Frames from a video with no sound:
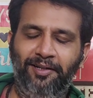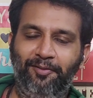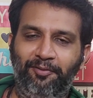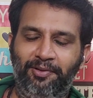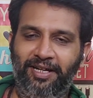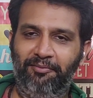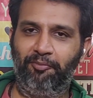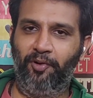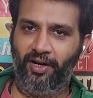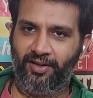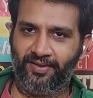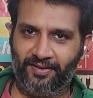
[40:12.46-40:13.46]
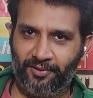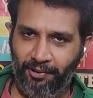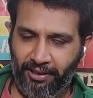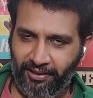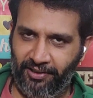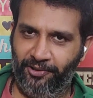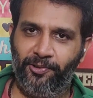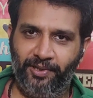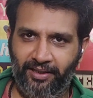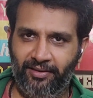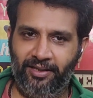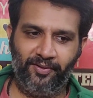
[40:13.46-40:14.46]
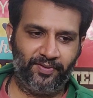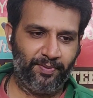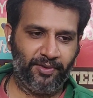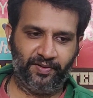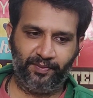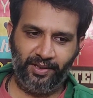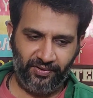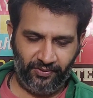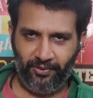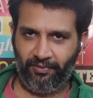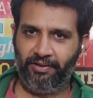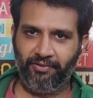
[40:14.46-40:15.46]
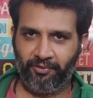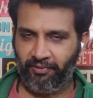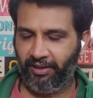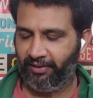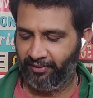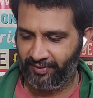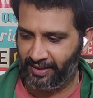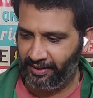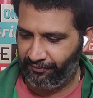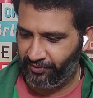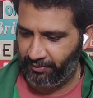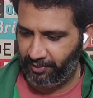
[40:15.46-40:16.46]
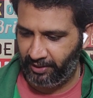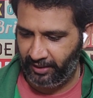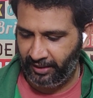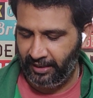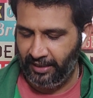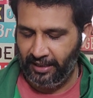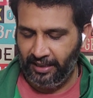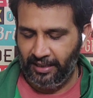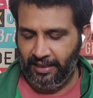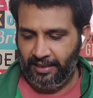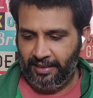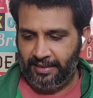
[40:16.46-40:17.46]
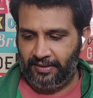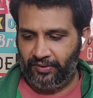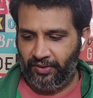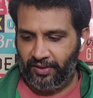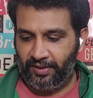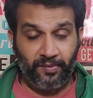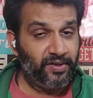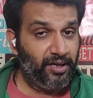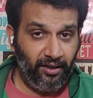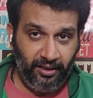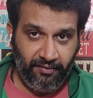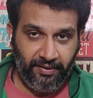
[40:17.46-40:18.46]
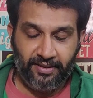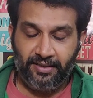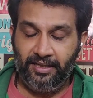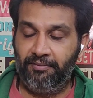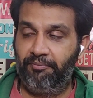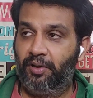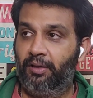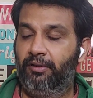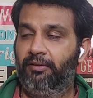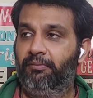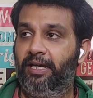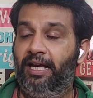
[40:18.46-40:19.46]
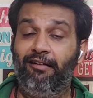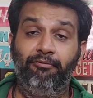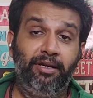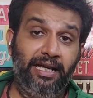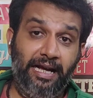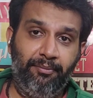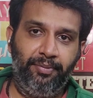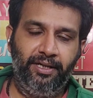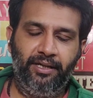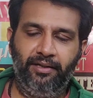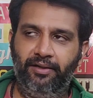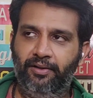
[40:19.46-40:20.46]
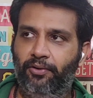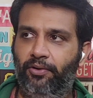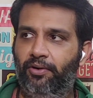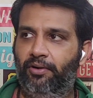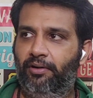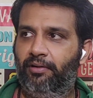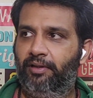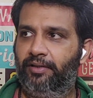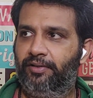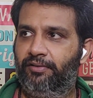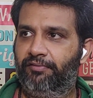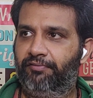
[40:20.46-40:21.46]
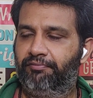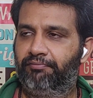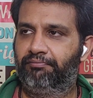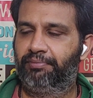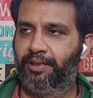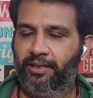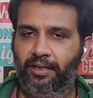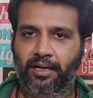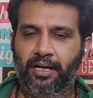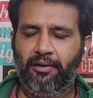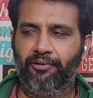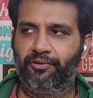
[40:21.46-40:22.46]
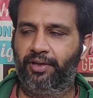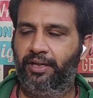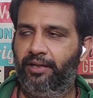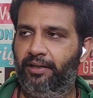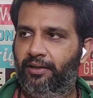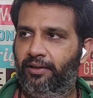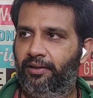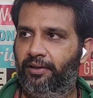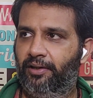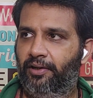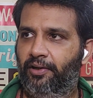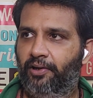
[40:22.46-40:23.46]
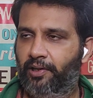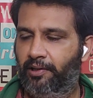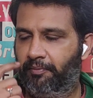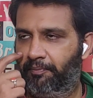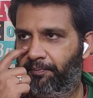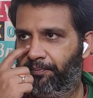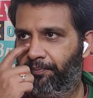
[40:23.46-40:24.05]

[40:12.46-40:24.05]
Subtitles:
that Mars is creating in your 8th house, because Mars is going retrograde in the sign of Gemini. So there are some sudden events that probably may have been happening, or that you've been encountering, or